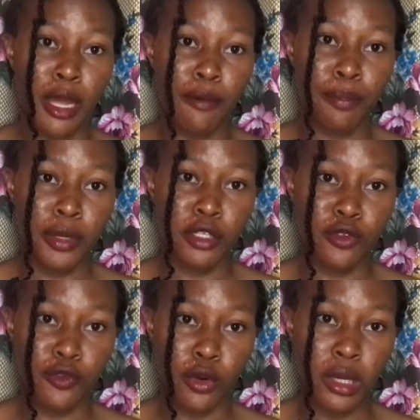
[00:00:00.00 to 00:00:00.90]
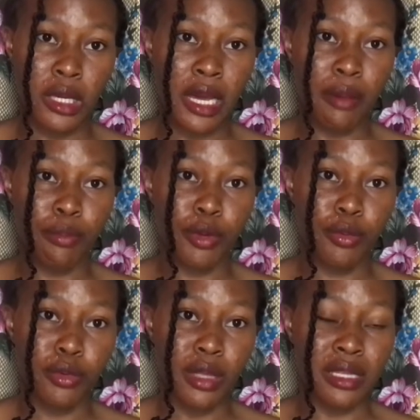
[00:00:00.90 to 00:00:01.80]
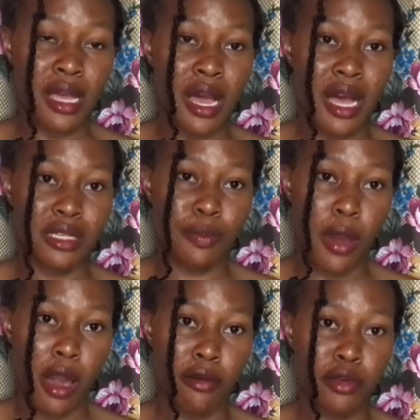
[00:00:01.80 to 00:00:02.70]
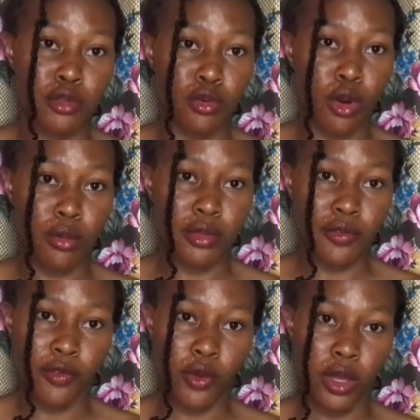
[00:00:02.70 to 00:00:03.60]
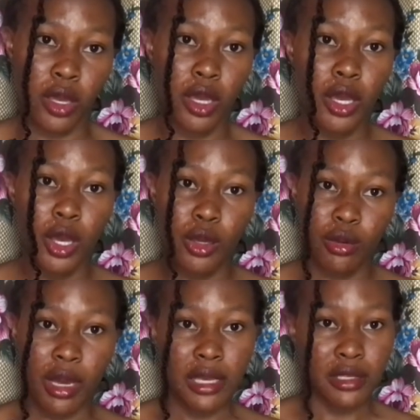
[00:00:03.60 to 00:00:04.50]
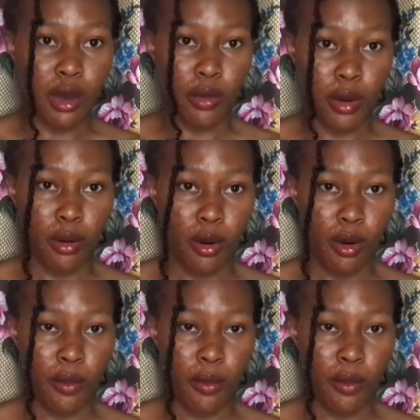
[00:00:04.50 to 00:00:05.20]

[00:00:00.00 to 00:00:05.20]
that picked Foyer and people that are aspiring to come to Foyer, you guys are welcome.